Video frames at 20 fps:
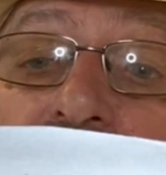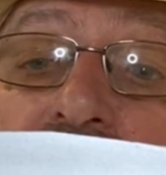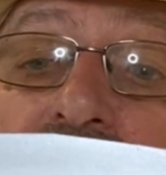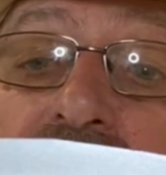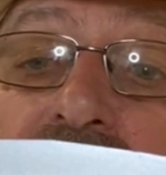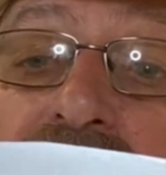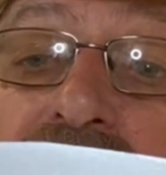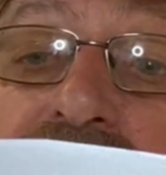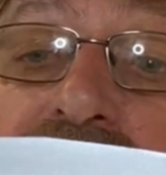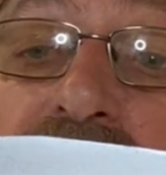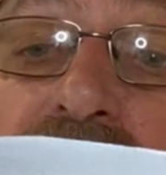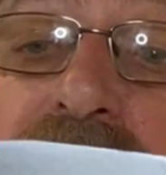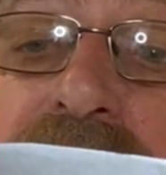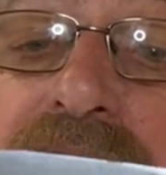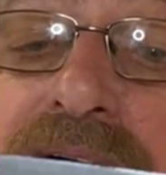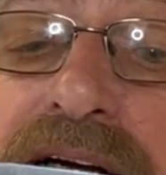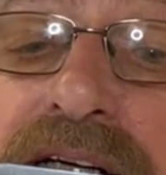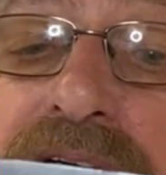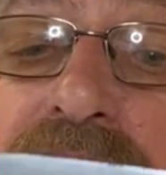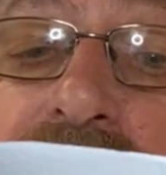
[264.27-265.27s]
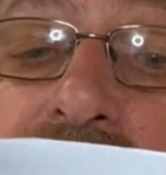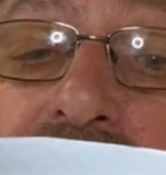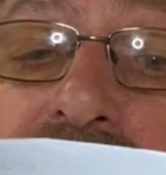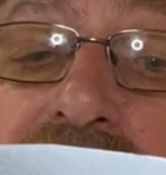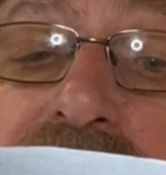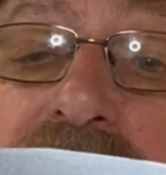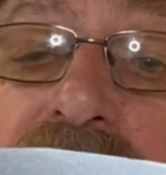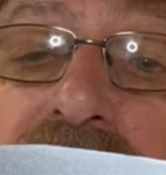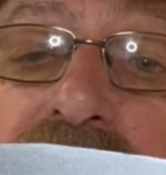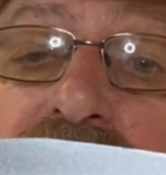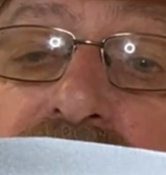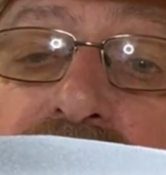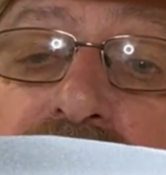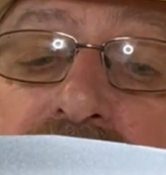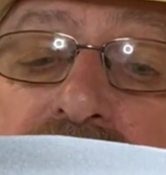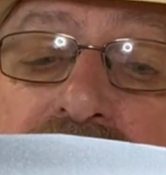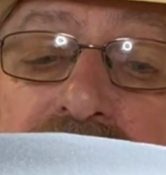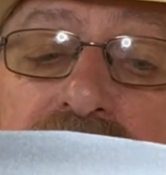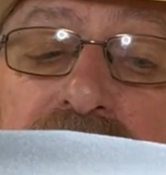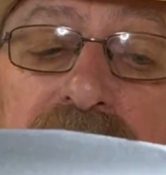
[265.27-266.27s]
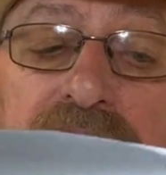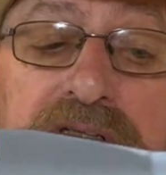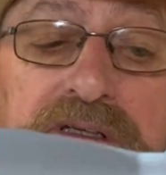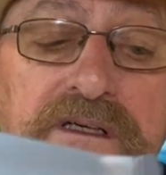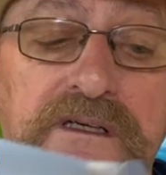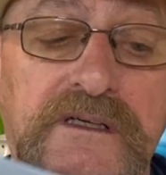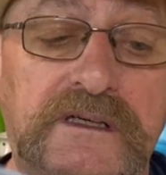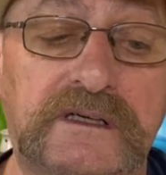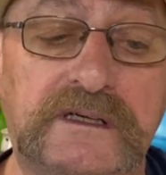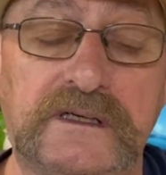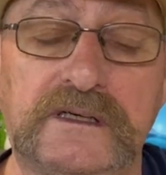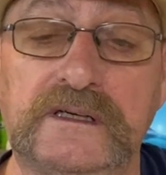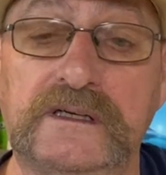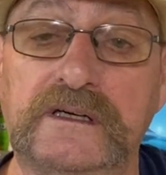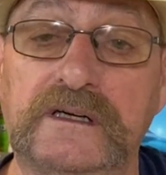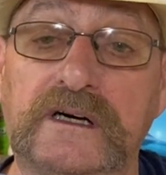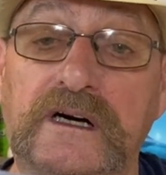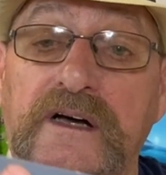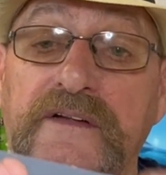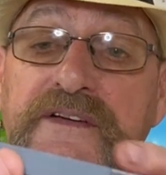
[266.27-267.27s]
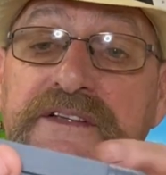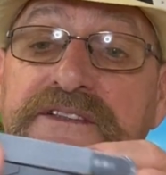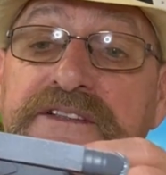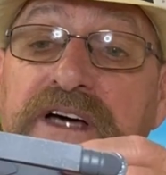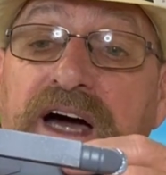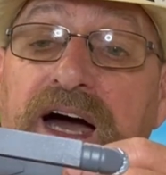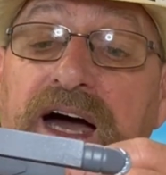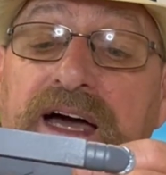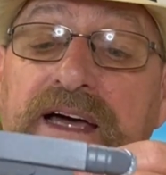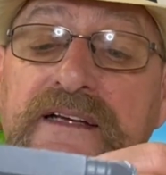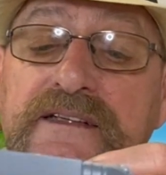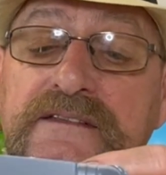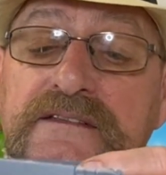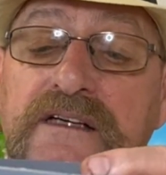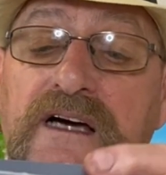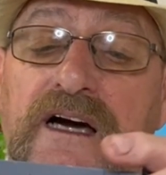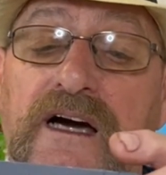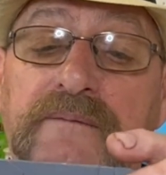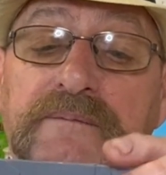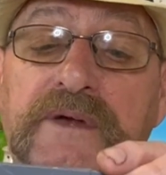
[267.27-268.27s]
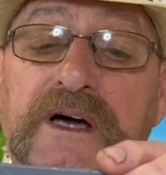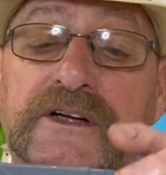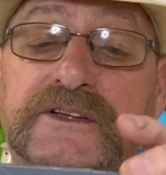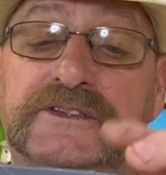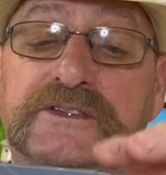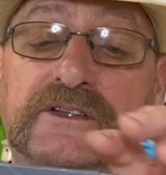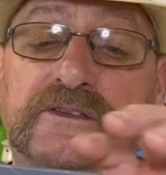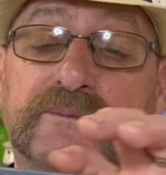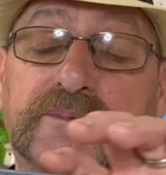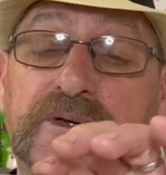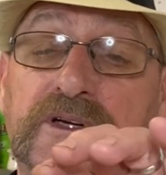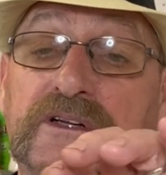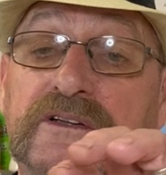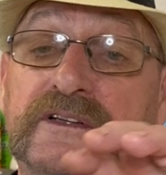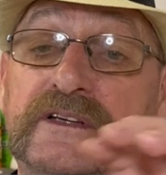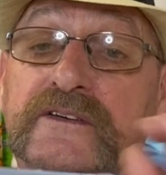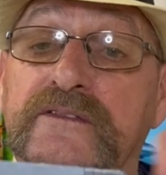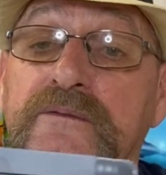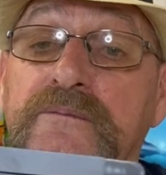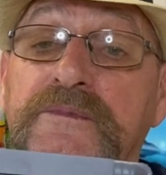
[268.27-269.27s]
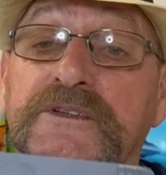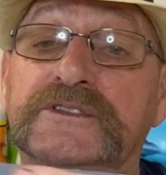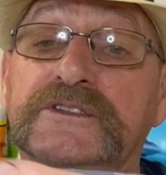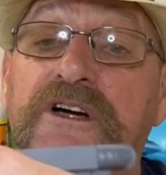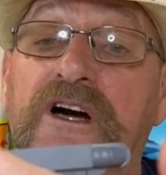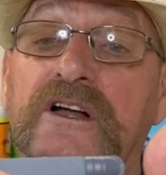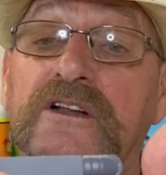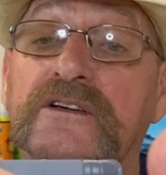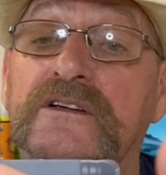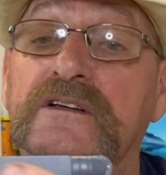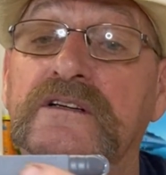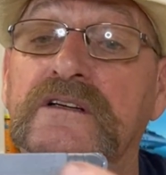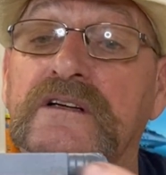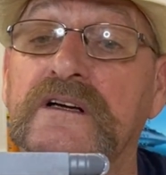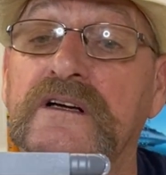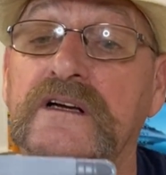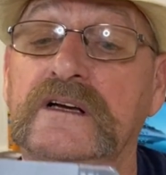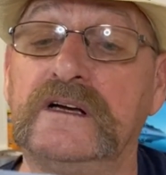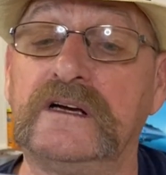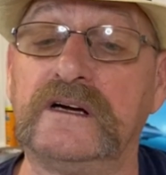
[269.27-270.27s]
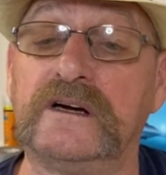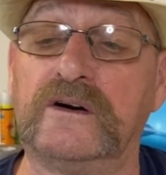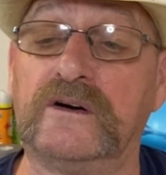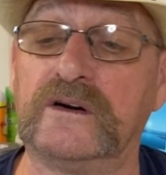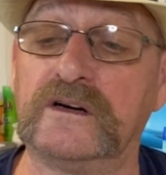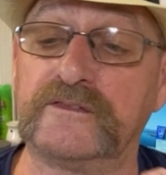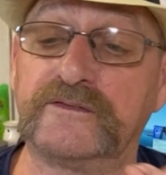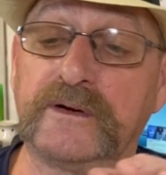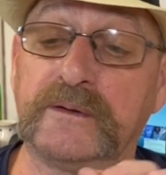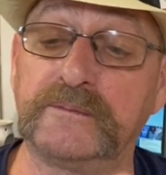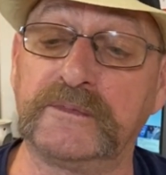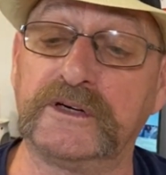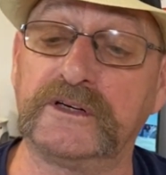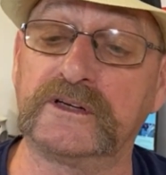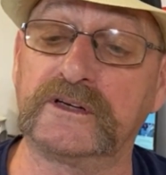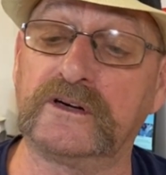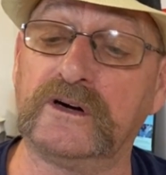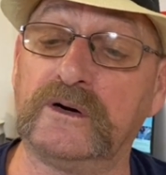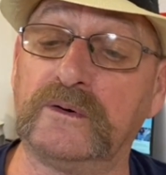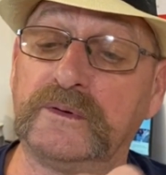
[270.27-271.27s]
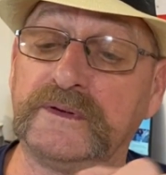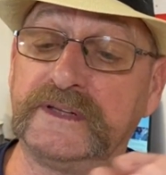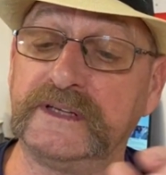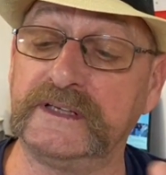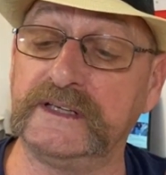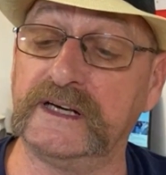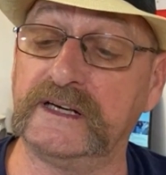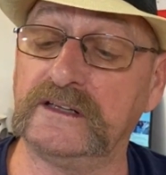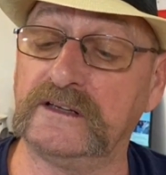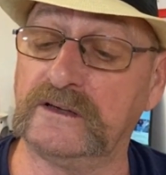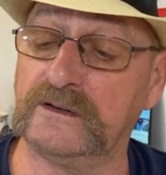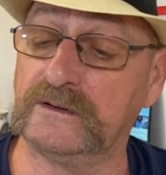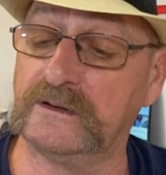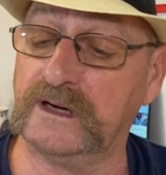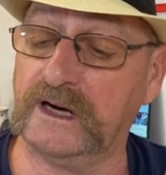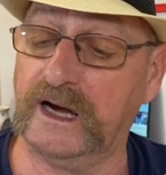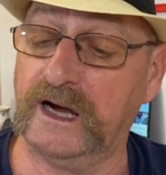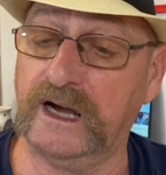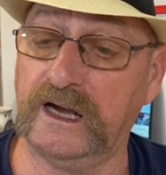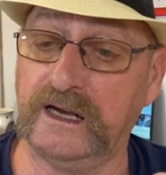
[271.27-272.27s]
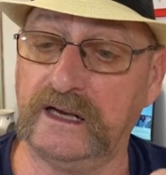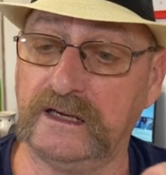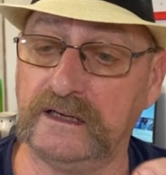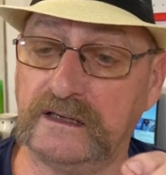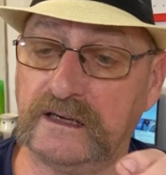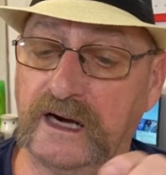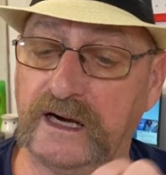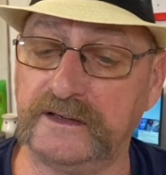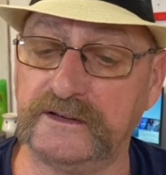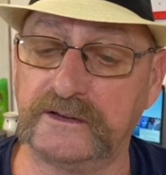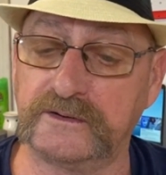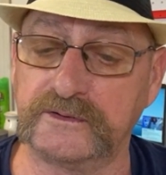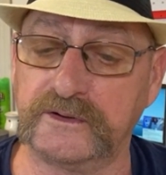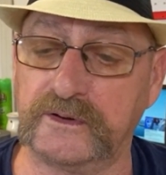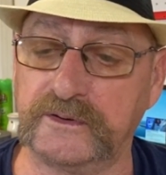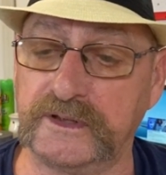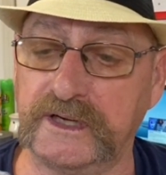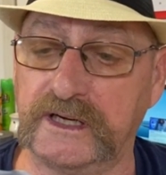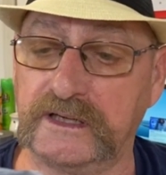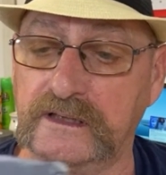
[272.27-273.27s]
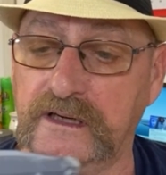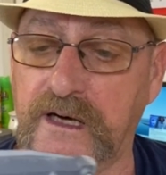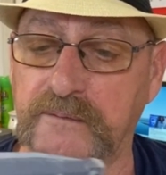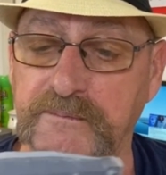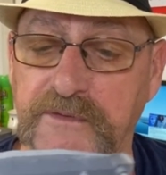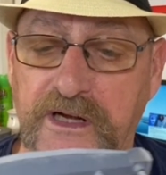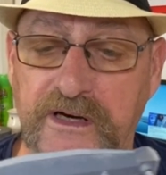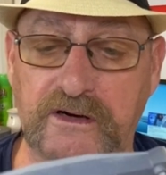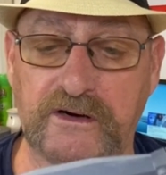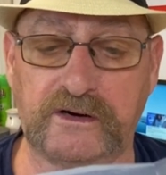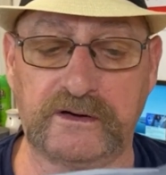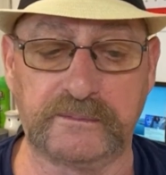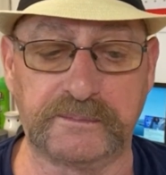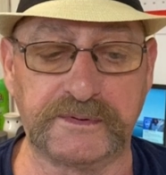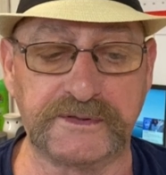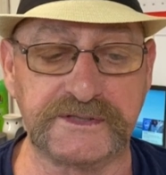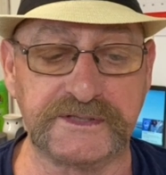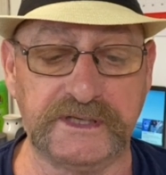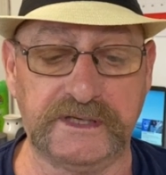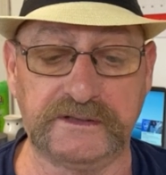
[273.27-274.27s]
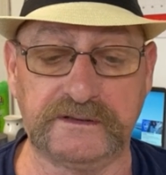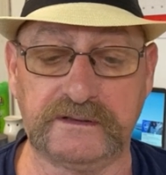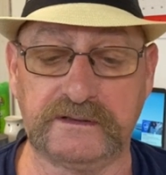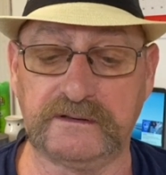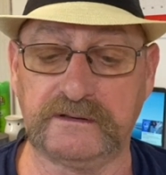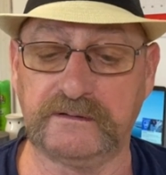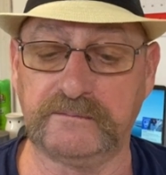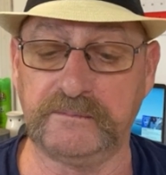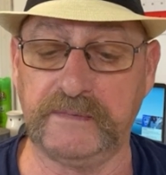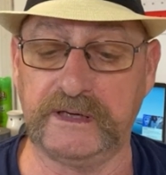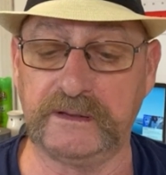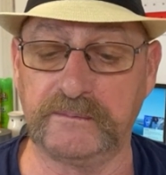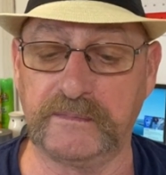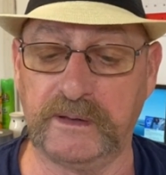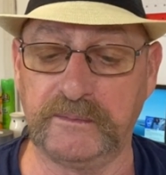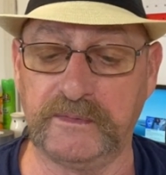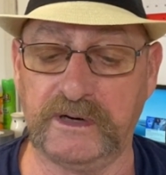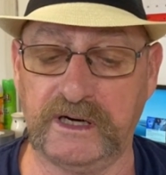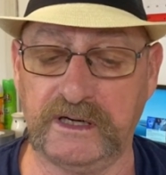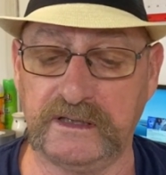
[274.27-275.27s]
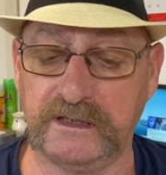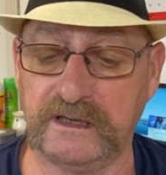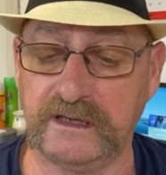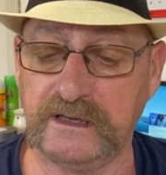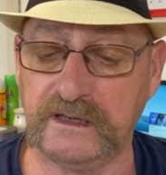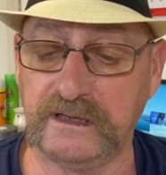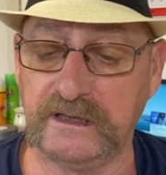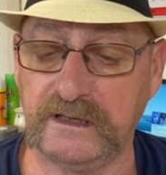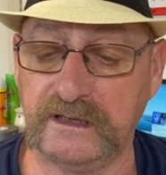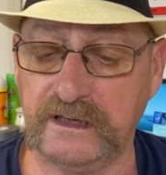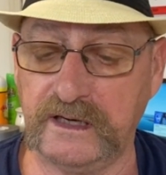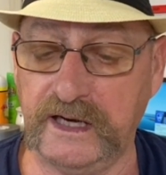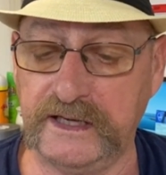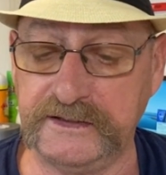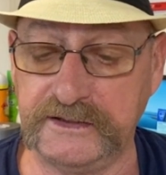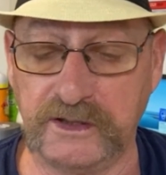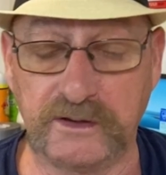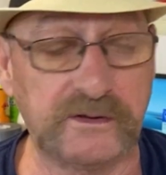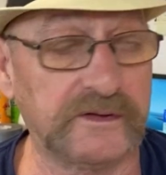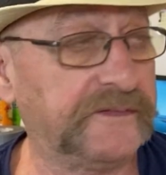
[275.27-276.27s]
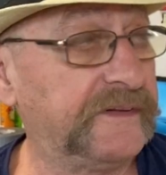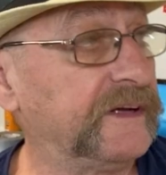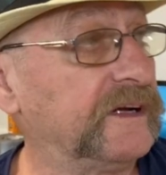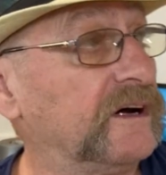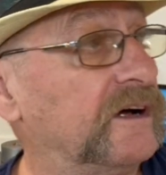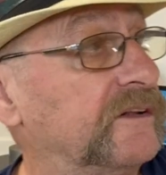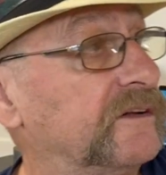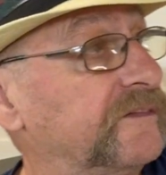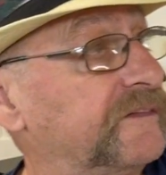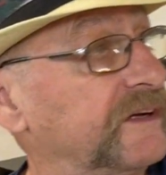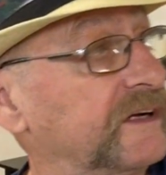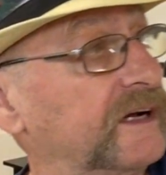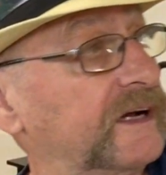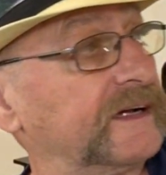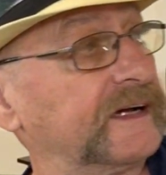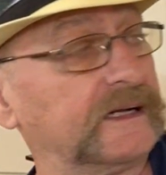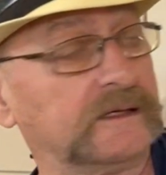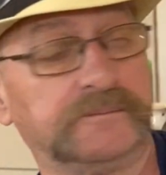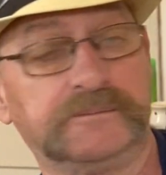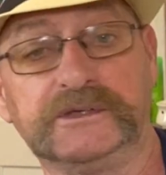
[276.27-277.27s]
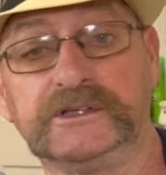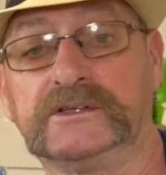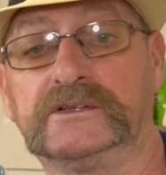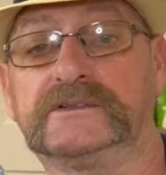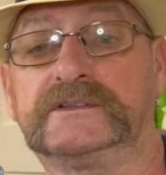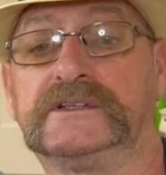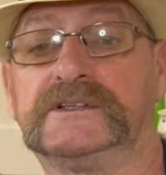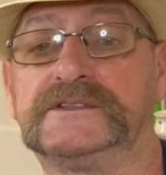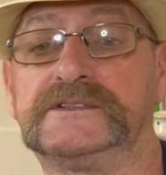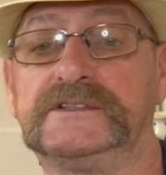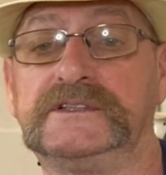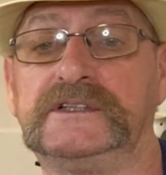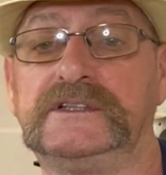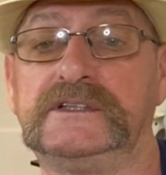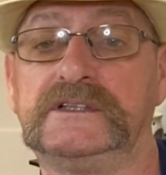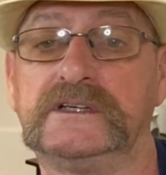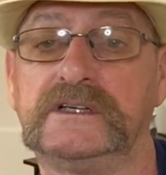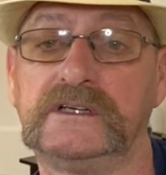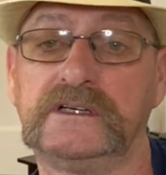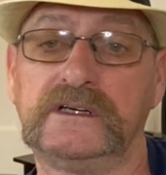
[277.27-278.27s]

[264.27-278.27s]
I like the way that come out. That looks pretty good. The sides, I'm not sure if I'm going to leave them this color or if I'm going to go with the yellow. I don't know yet. I'm not 100% made up my mind. And the other thing I got to build is the